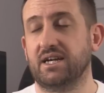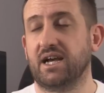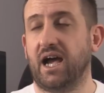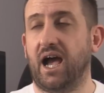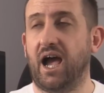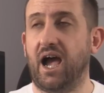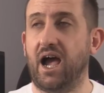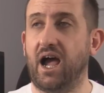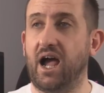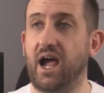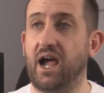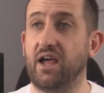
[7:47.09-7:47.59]

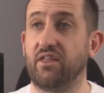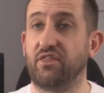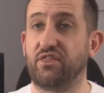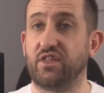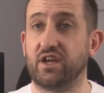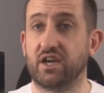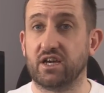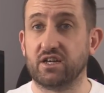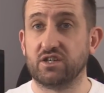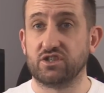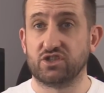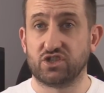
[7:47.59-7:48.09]
At
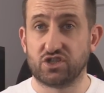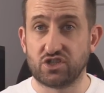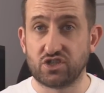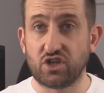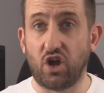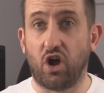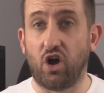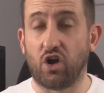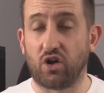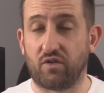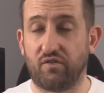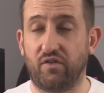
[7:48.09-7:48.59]
the
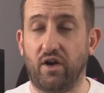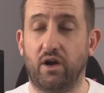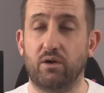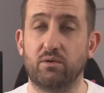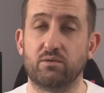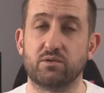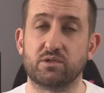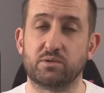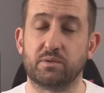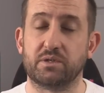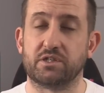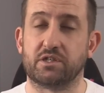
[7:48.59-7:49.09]
stock
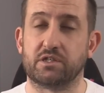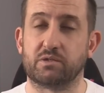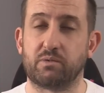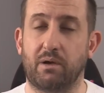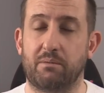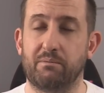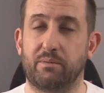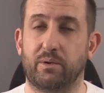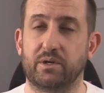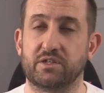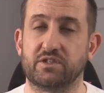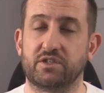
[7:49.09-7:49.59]
volts, which is
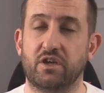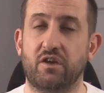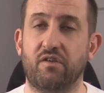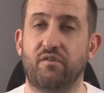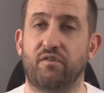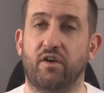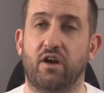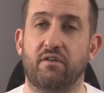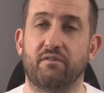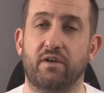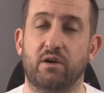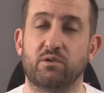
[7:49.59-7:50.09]

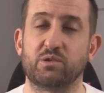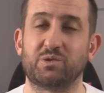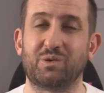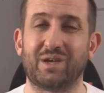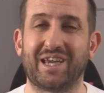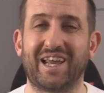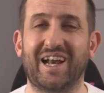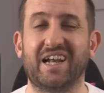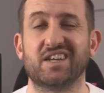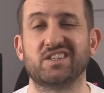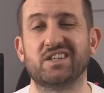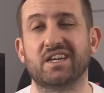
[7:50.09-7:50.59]
1.25 volts, we
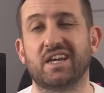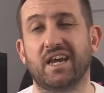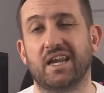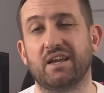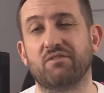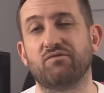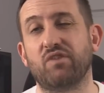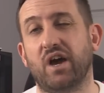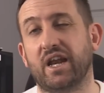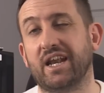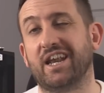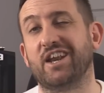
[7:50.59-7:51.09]
can actually get
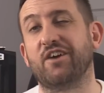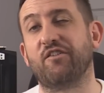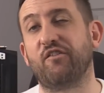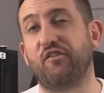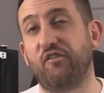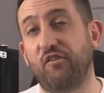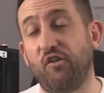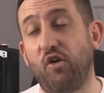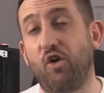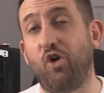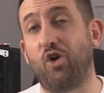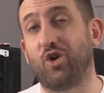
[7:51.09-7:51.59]
it running at
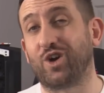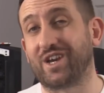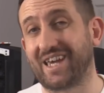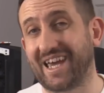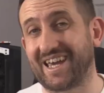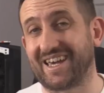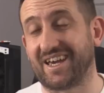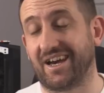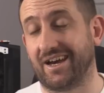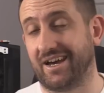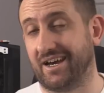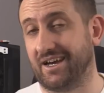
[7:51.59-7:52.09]
4
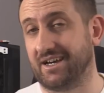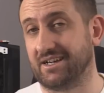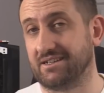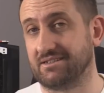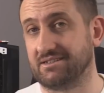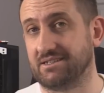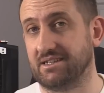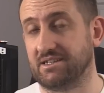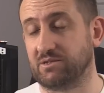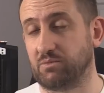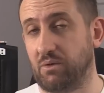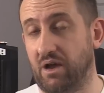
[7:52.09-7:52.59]

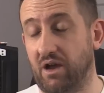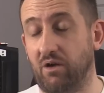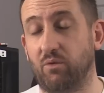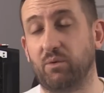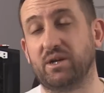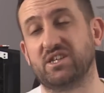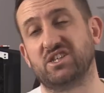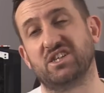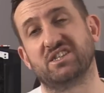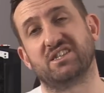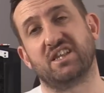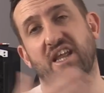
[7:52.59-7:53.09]
gigahertz as well,
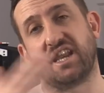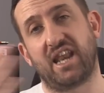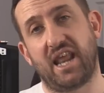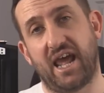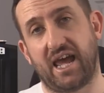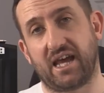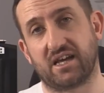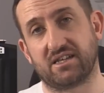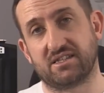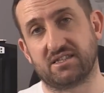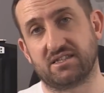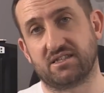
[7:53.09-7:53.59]
which is the
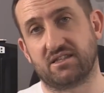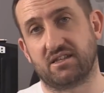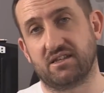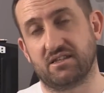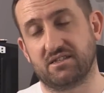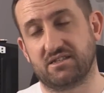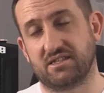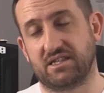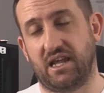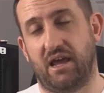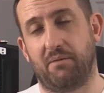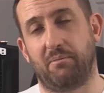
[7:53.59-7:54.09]
next
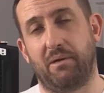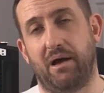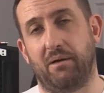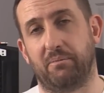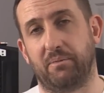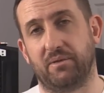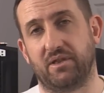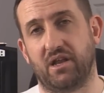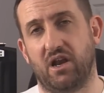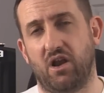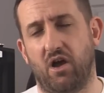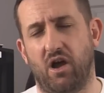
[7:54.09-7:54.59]
step up
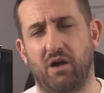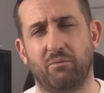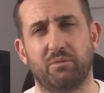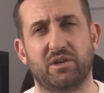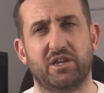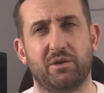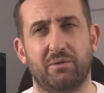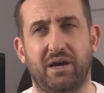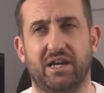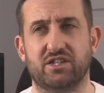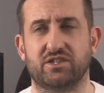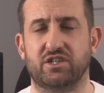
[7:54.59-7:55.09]
in the line. We
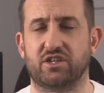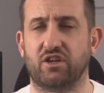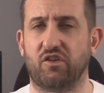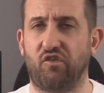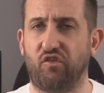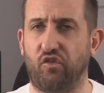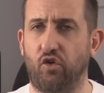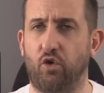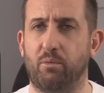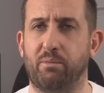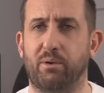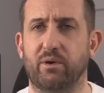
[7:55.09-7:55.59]
do actually do
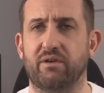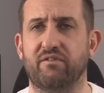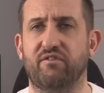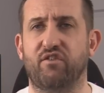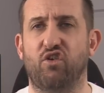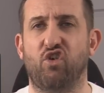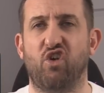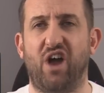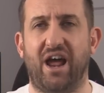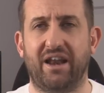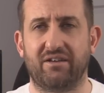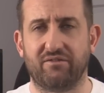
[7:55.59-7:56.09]

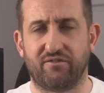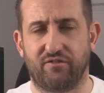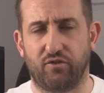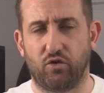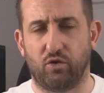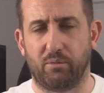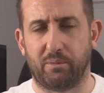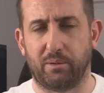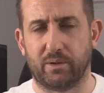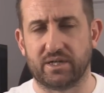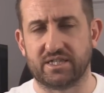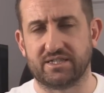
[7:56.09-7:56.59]
4.4 and
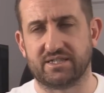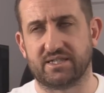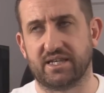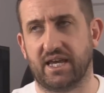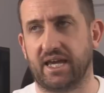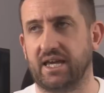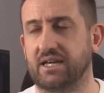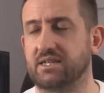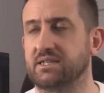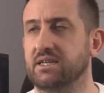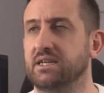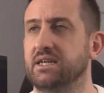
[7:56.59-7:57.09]

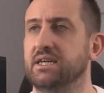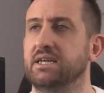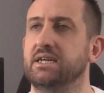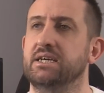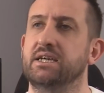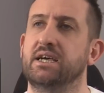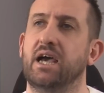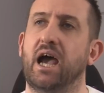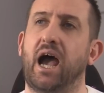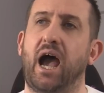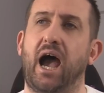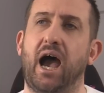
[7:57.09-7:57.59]

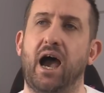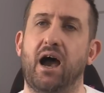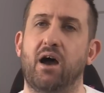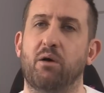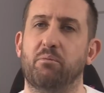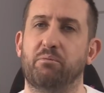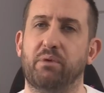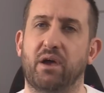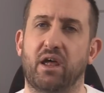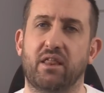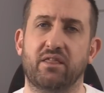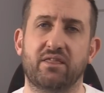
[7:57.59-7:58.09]

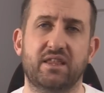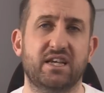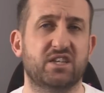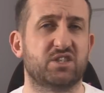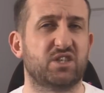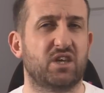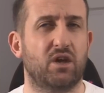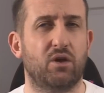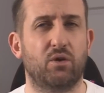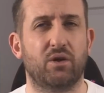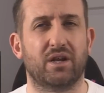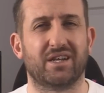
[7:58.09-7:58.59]
4.6, but this
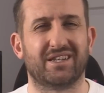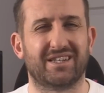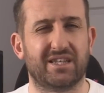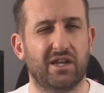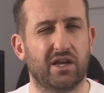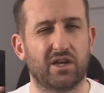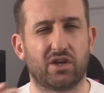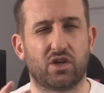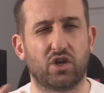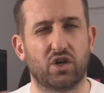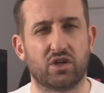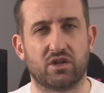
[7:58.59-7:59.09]
cooler,
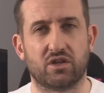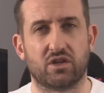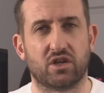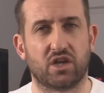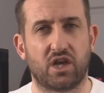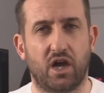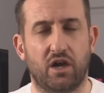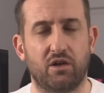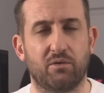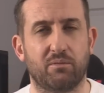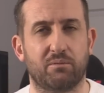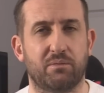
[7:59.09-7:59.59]
it couldn't
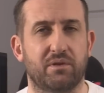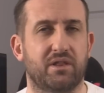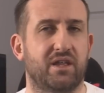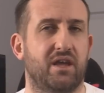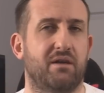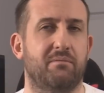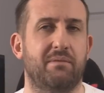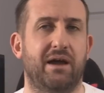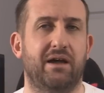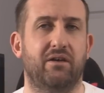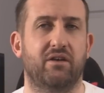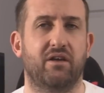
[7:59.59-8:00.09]
cope with the
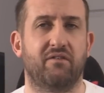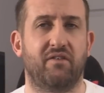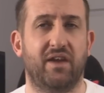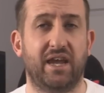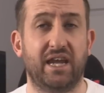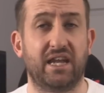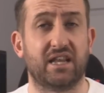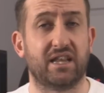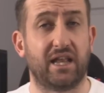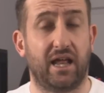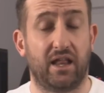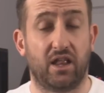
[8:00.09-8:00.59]
amount of
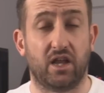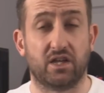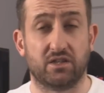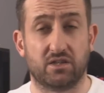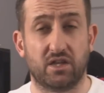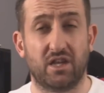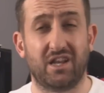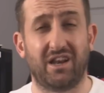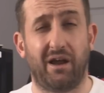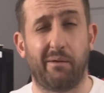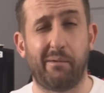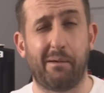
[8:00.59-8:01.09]
heat
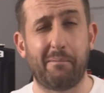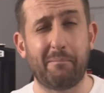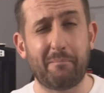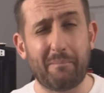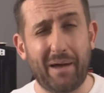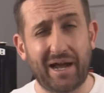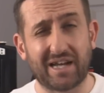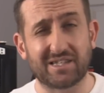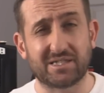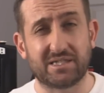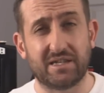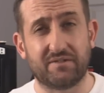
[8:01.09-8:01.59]
that you know, a
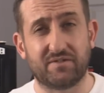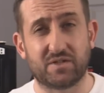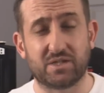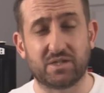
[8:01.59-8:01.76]
massive